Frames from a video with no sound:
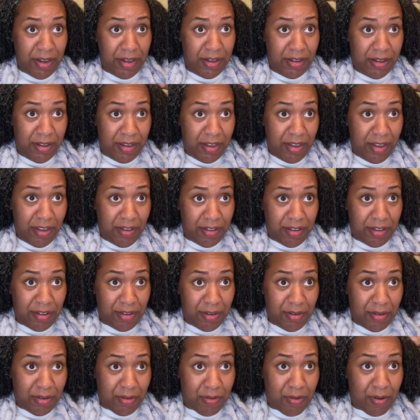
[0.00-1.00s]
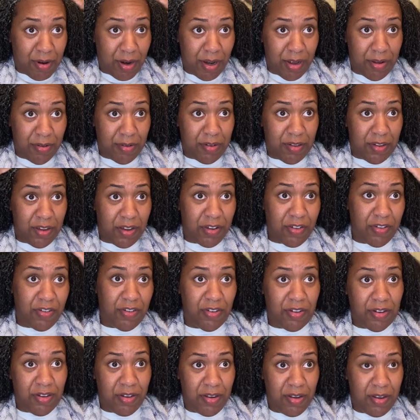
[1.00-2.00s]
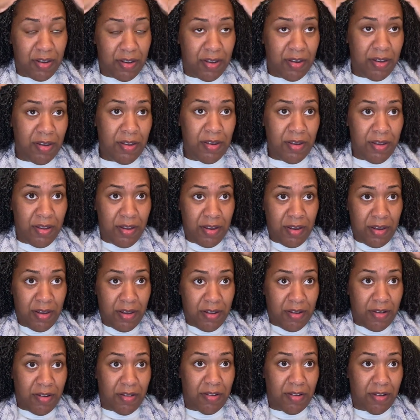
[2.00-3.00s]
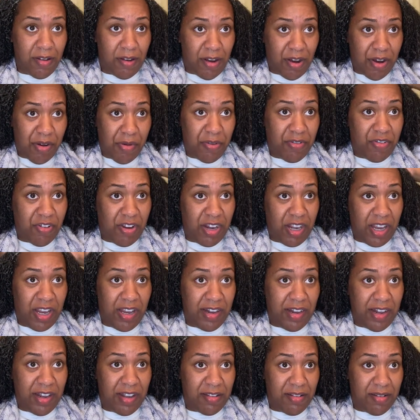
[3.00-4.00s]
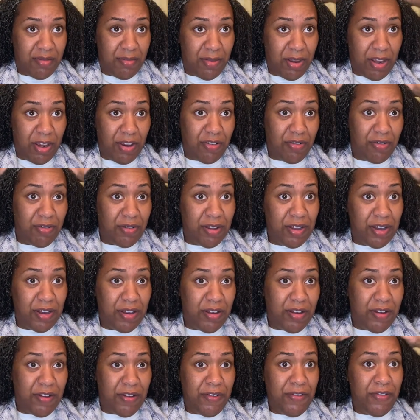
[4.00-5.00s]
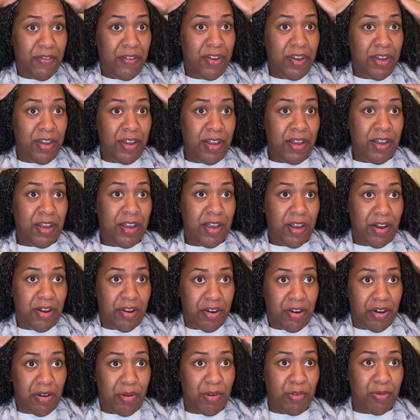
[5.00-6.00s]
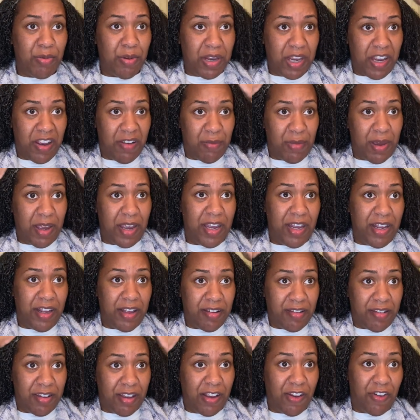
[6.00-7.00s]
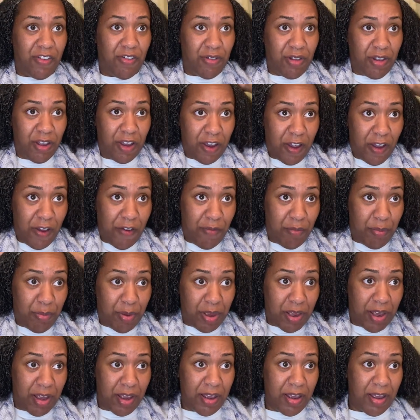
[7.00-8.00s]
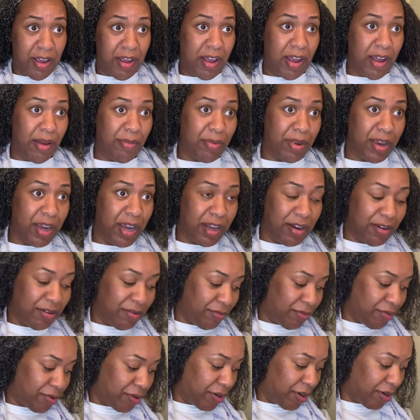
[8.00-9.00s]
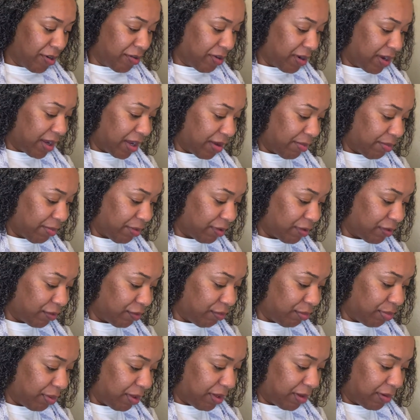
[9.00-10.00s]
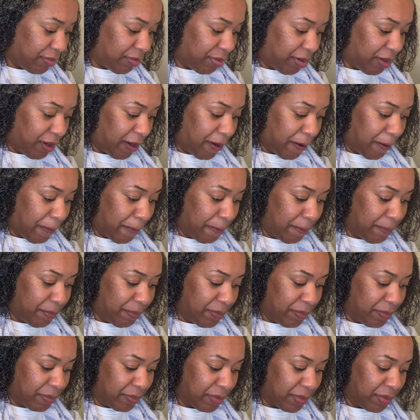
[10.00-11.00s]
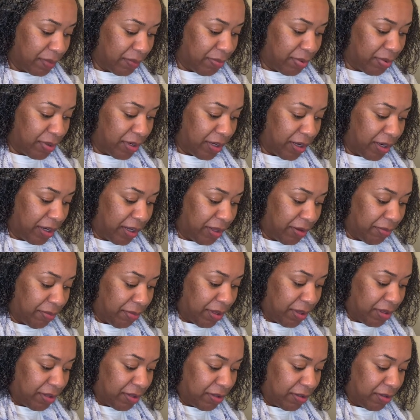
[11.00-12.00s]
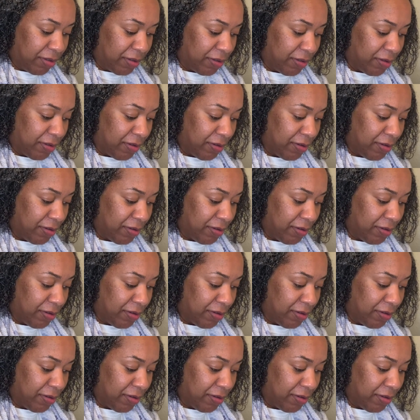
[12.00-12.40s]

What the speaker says: This little crown section. So I always try to give that some extra love, and I always want to give my ends extra love, but I'm kind of worried on how I'm gonna scoop it up and put it in because